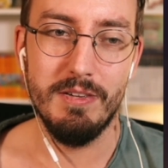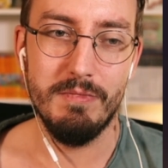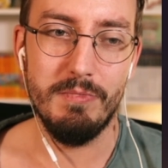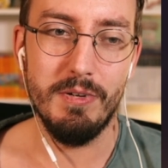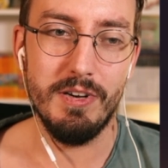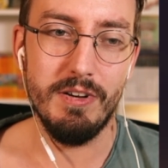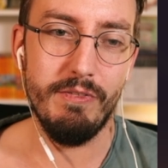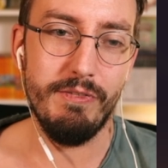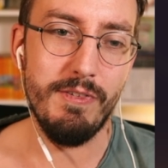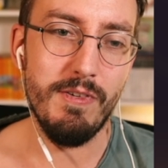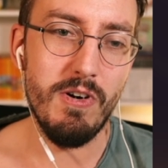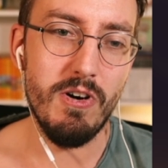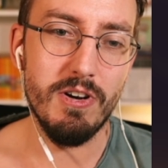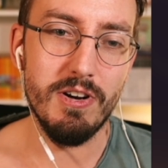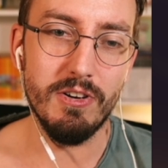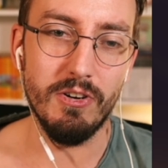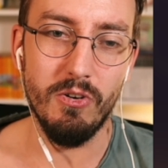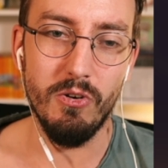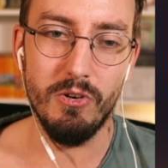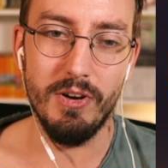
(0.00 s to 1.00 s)
But if you're on
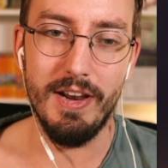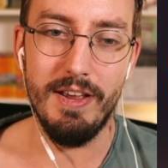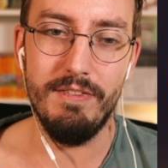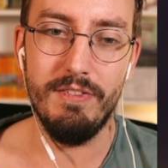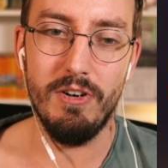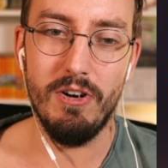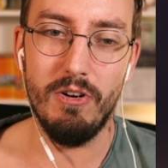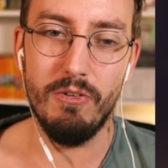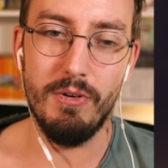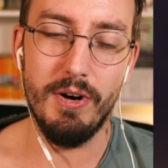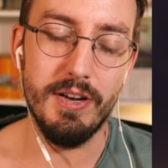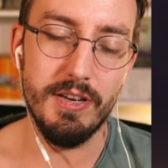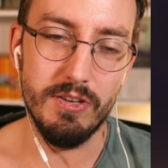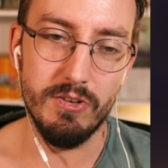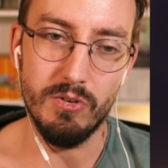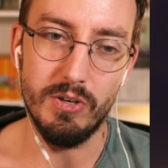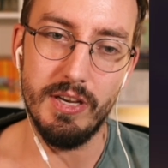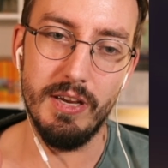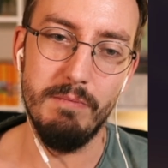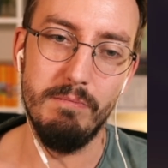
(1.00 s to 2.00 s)
a good level already,
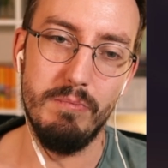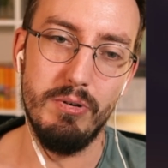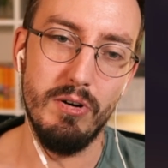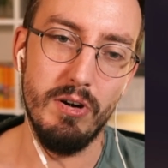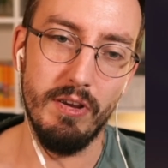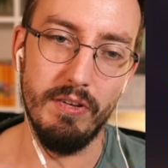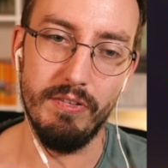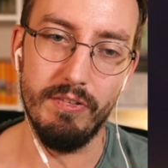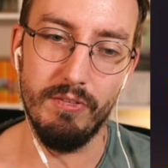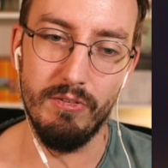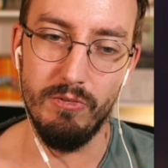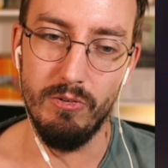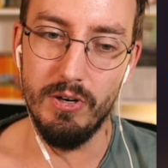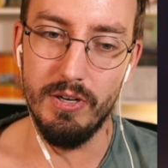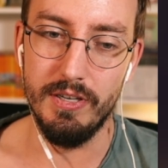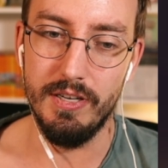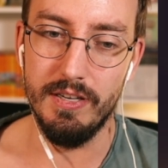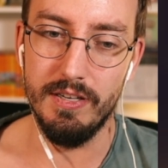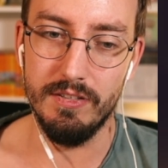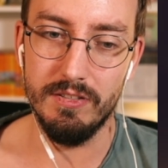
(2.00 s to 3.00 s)
you can breathe through
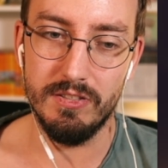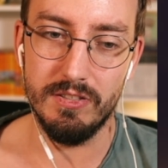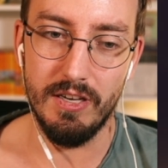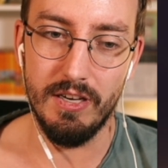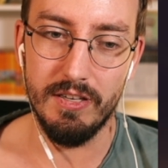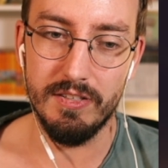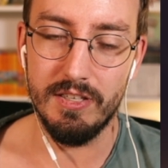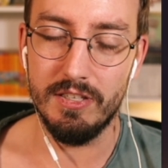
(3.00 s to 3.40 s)
it in a sense.